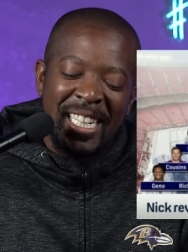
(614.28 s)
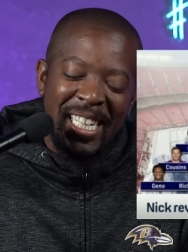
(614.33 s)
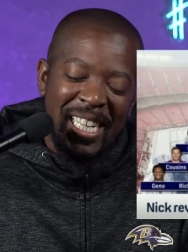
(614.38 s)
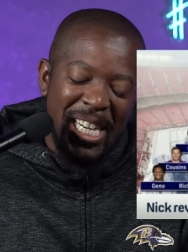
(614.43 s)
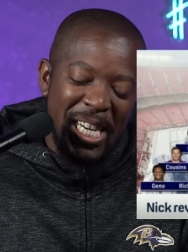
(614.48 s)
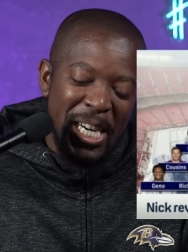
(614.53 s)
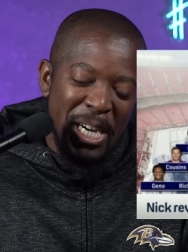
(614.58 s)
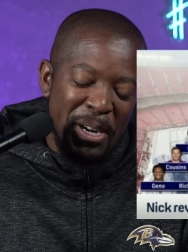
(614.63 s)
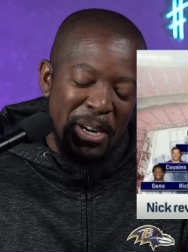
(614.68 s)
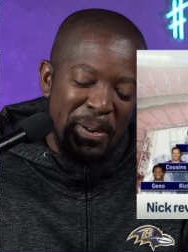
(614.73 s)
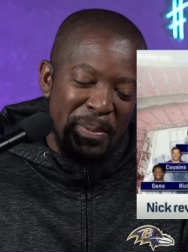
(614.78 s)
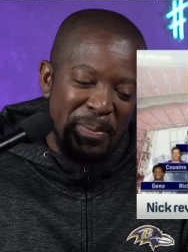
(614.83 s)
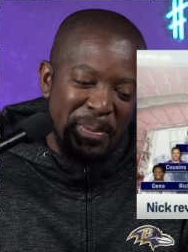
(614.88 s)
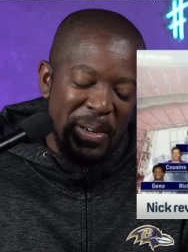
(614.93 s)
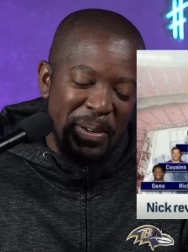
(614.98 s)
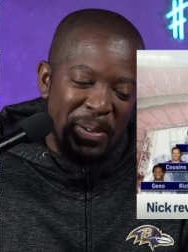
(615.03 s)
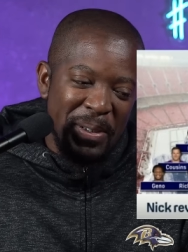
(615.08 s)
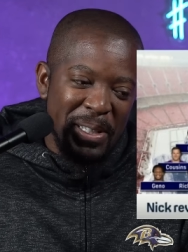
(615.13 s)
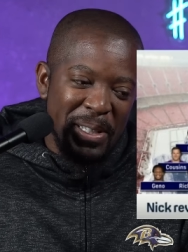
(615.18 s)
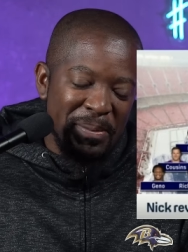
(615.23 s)
Uh,
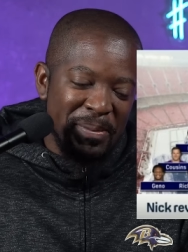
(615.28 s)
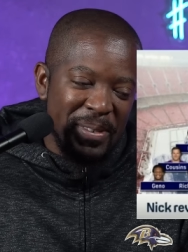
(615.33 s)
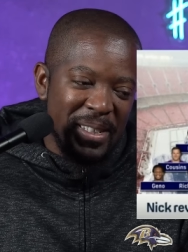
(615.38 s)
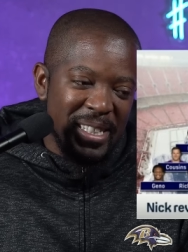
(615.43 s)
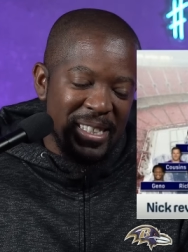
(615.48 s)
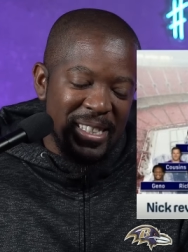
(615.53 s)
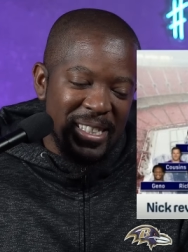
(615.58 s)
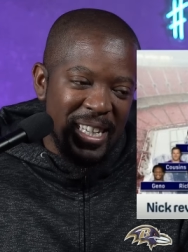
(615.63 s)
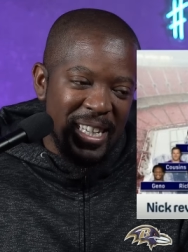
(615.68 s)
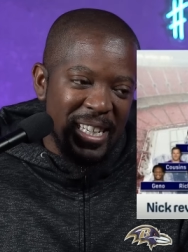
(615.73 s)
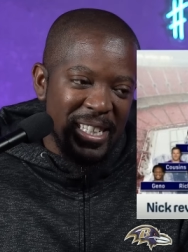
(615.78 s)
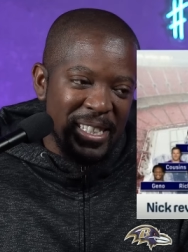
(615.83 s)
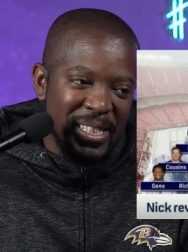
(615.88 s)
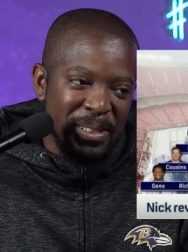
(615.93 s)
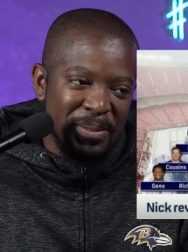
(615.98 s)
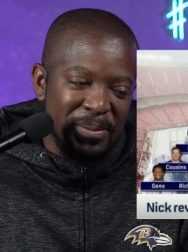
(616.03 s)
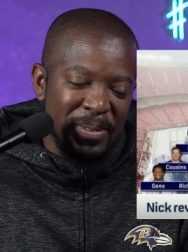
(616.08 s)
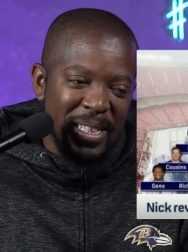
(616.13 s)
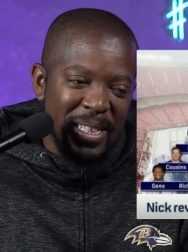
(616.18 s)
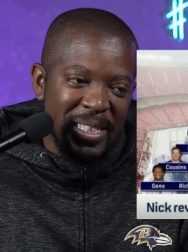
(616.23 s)
but with Lamar
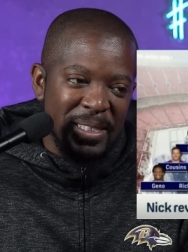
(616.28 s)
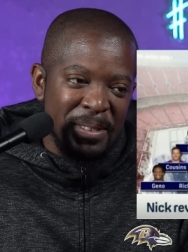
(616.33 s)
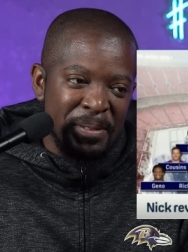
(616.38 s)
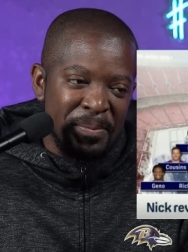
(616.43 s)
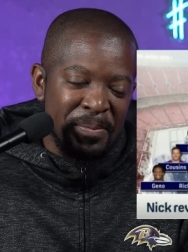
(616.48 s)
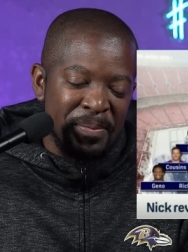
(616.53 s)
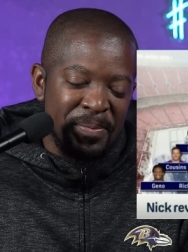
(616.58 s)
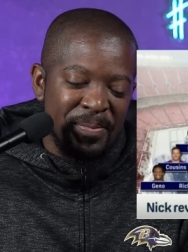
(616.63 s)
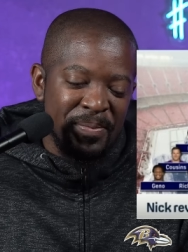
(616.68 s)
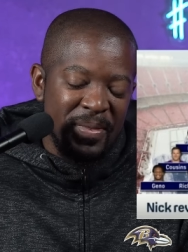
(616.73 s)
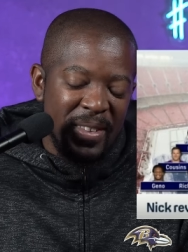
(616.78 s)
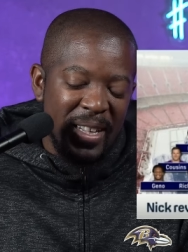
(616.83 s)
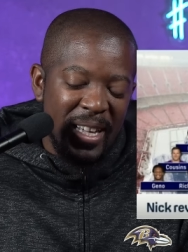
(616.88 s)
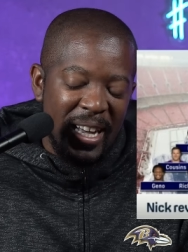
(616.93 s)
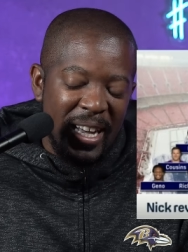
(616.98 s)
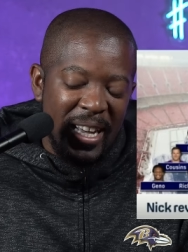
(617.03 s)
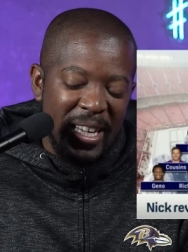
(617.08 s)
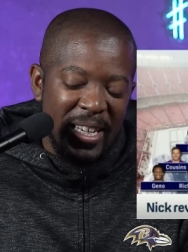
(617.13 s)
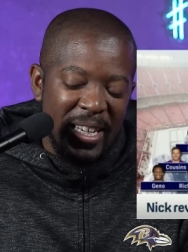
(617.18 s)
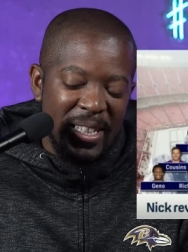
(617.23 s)
Jackson, man,
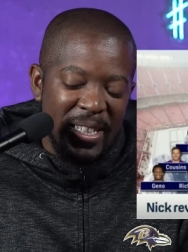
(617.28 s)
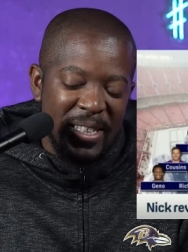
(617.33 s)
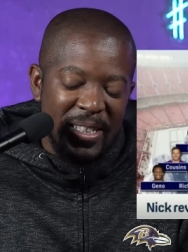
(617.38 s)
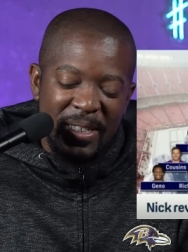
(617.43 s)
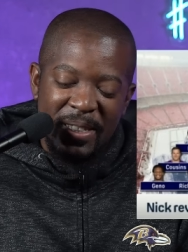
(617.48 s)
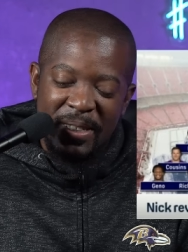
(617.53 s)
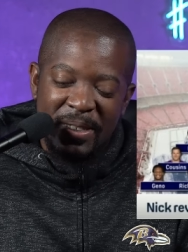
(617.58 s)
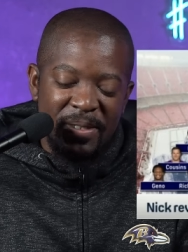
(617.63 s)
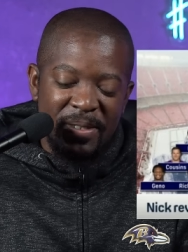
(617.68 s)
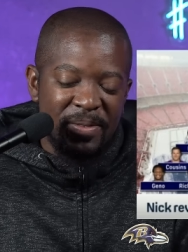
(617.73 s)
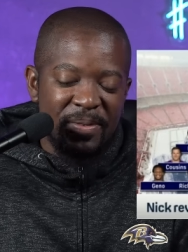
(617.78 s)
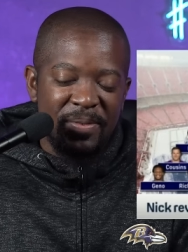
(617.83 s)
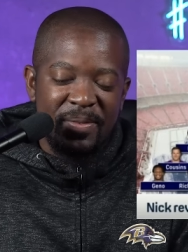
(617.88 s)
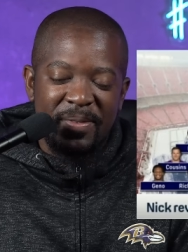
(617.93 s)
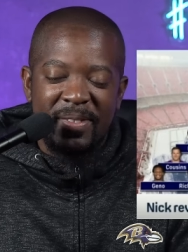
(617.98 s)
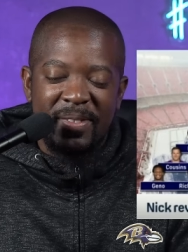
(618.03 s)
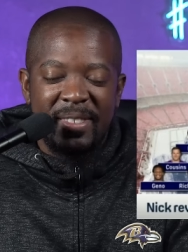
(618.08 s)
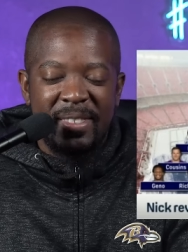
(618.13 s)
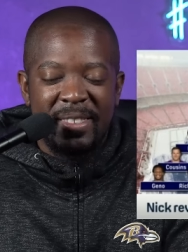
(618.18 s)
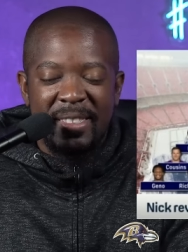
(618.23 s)
I uh,
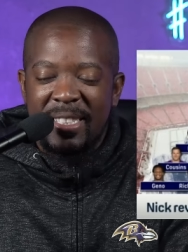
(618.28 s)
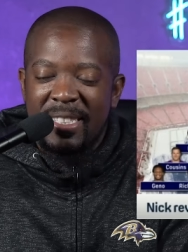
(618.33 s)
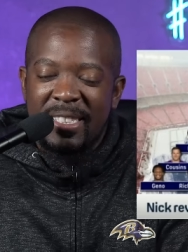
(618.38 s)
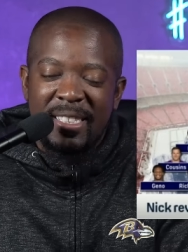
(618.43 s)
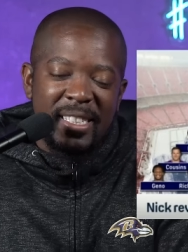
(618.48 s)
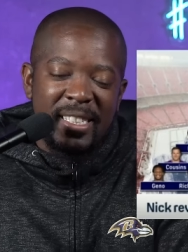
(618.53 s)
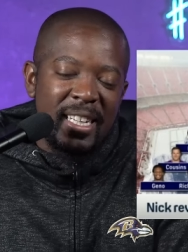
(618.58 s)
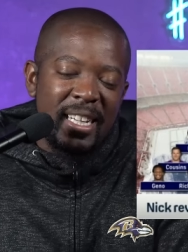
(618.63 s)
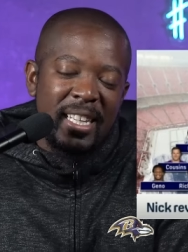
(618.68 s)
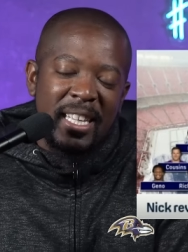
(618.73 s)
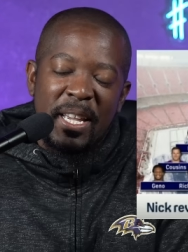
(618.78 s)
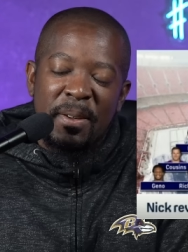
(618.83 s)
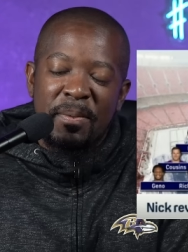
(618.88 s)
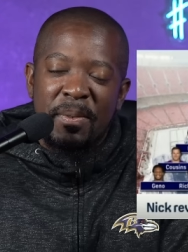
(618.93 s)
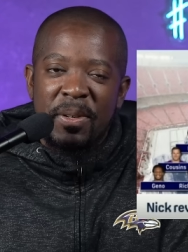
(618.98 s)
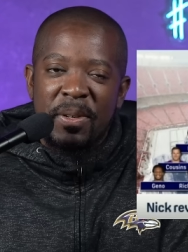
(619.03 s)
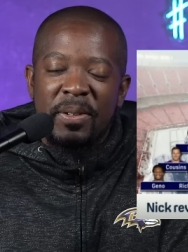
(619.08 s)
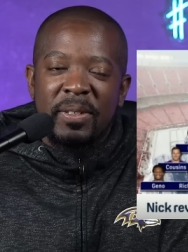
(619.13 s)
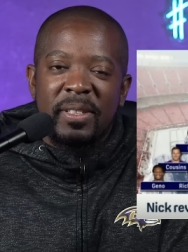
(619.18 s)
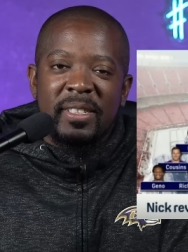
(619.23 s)
you just gotta keep
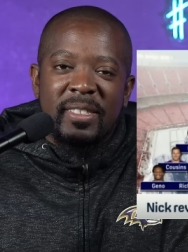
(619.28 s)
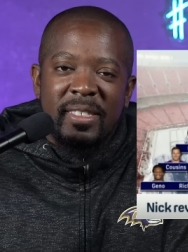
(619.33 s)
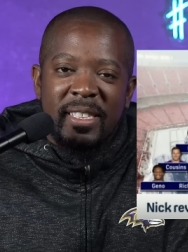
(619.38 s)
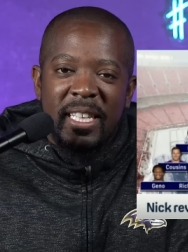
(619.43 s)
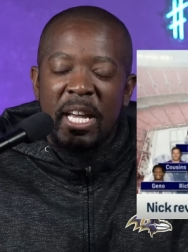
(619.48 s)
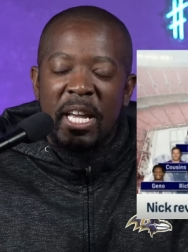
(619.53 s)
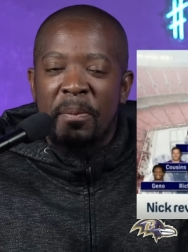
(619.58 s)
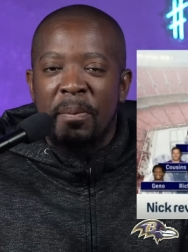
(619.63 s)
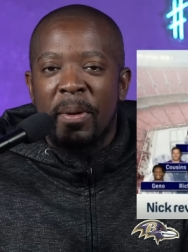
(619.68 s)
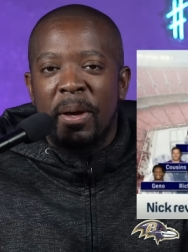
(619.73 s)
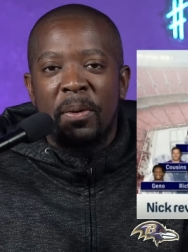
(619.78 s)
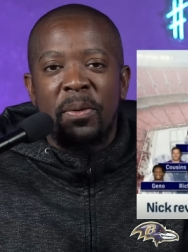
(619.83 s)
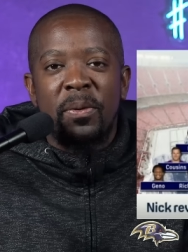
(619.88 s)
doing this thing, man.